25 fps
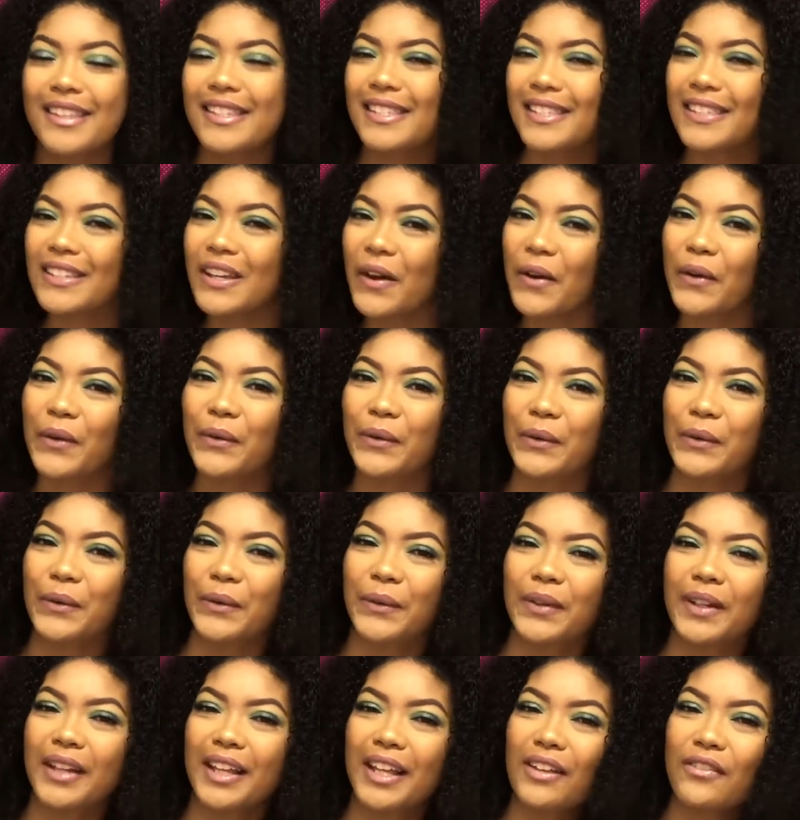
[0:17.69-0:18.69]

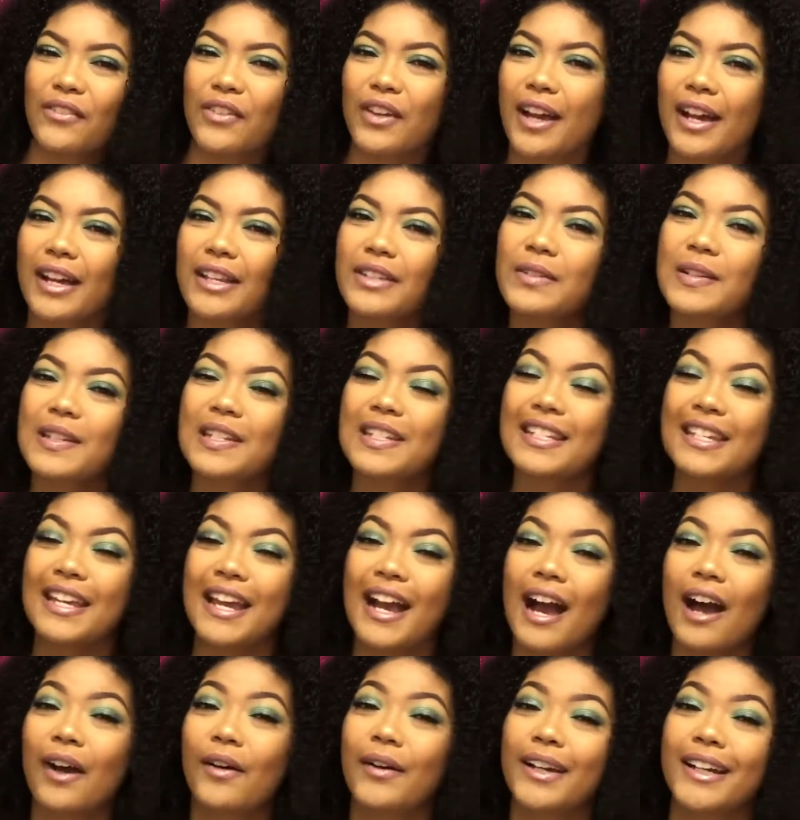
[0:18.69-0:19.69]
So if you guys want to see
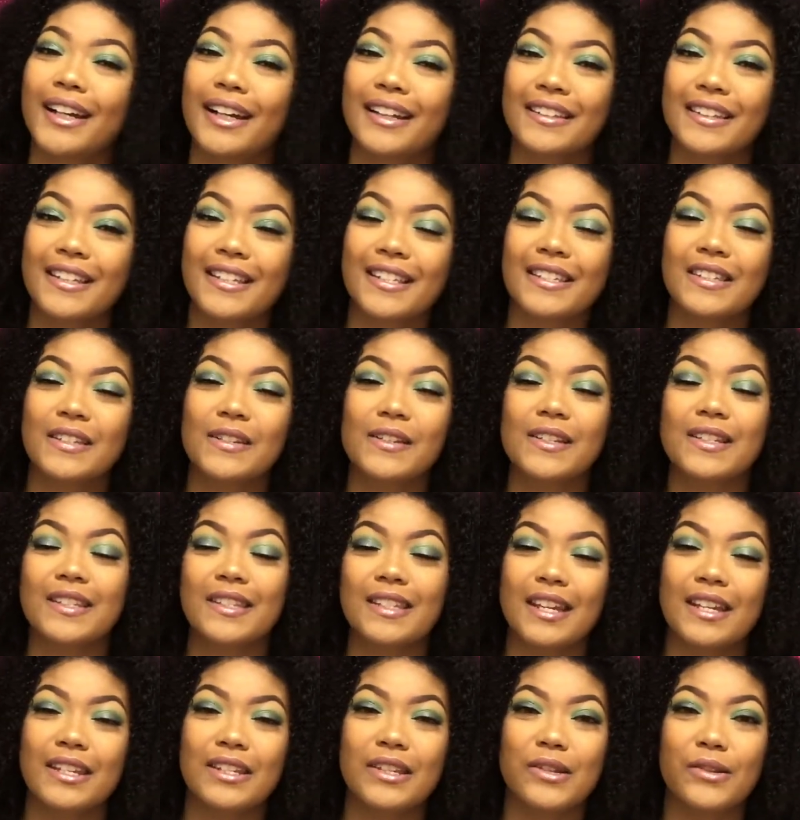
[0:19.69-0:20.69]
how I got this look,
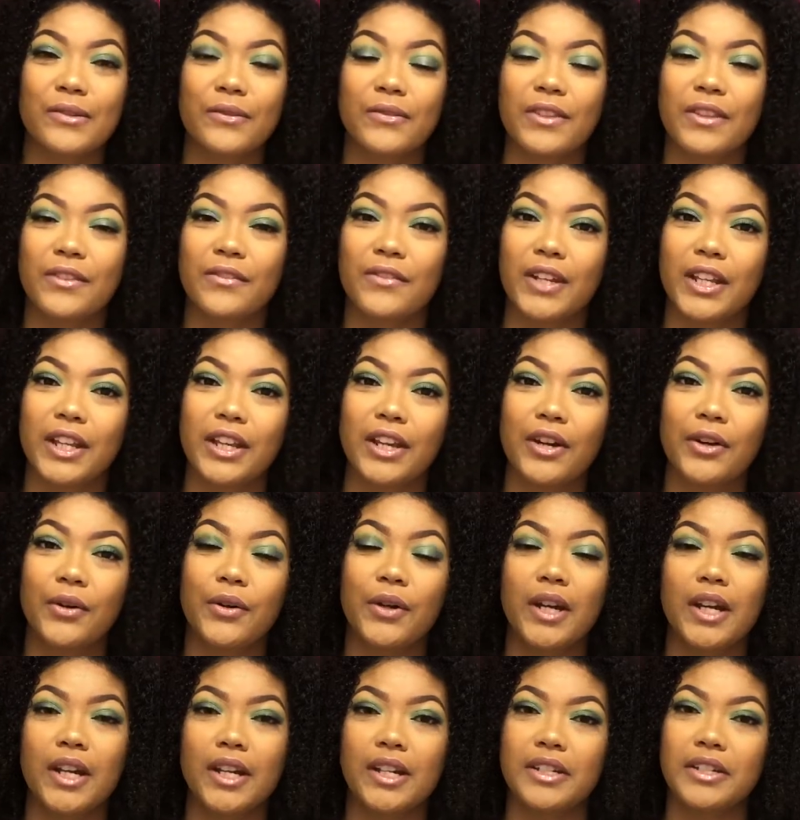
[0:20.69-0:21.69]
stay tuned for the video.
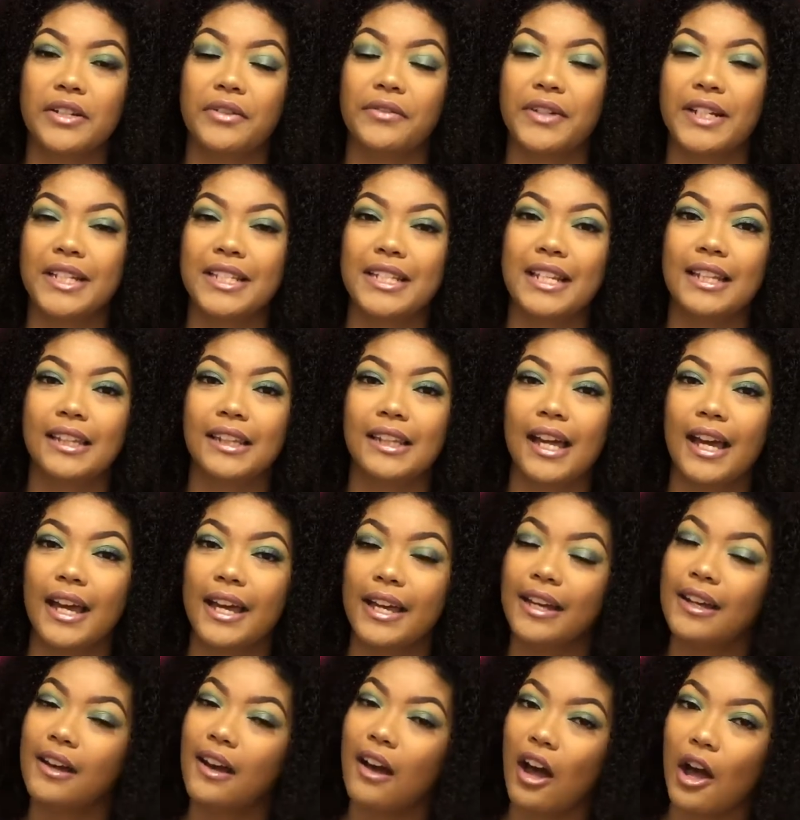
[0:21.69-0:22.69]
Don't forget to
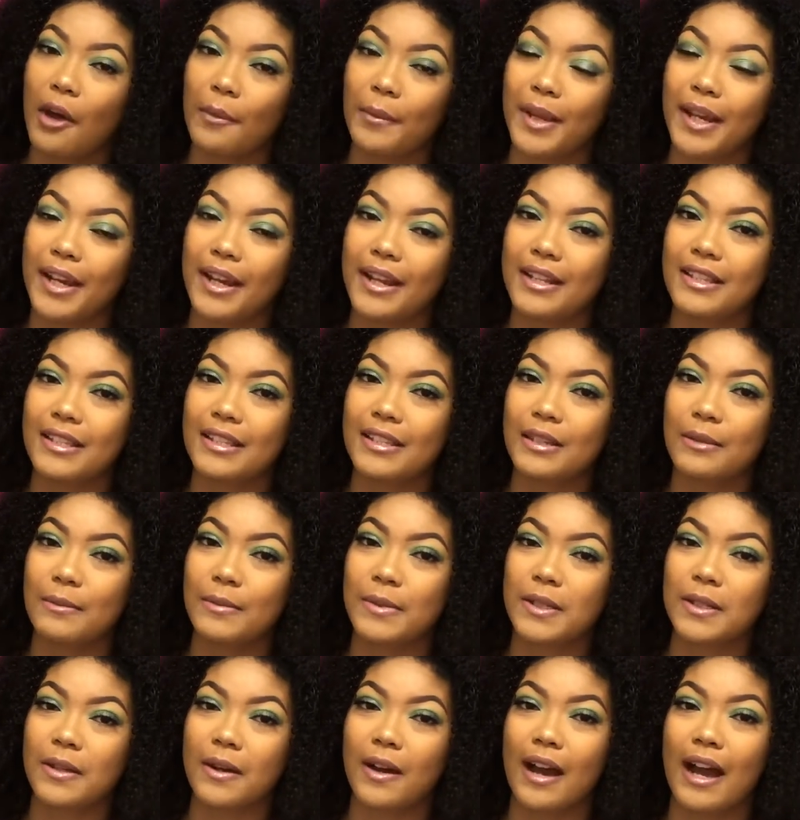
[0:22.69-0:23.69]
like, comment, and
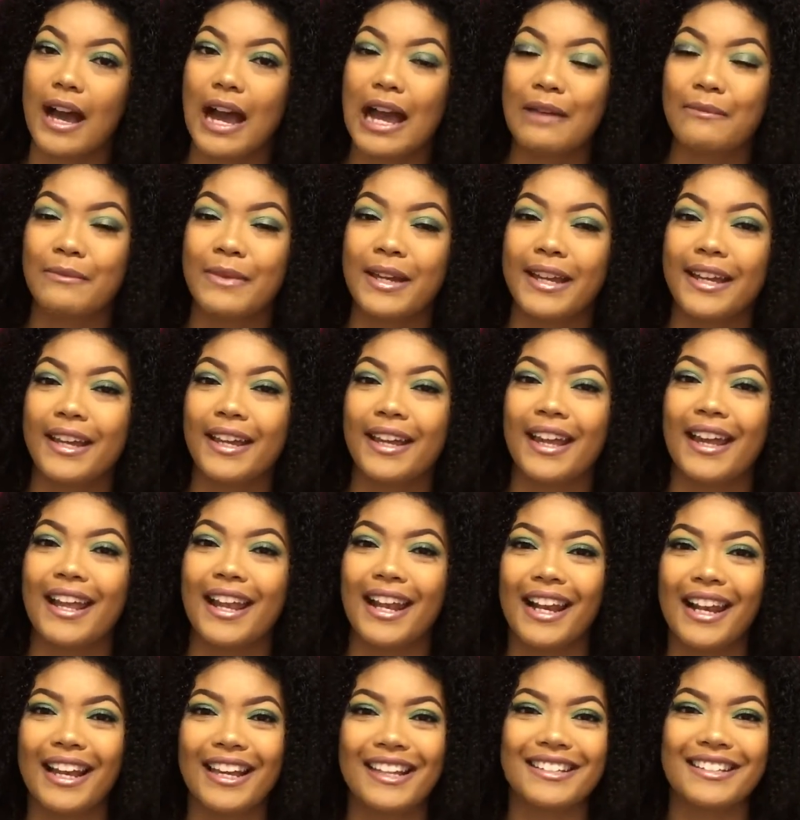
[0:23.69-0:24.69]
subscribe,
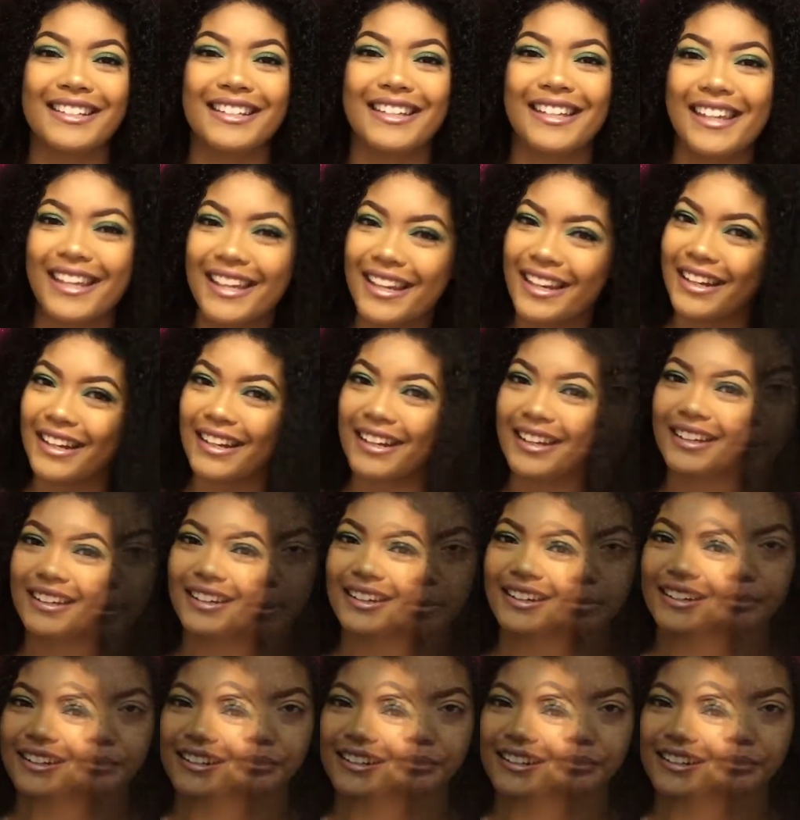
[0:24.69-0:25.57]
and let's get it.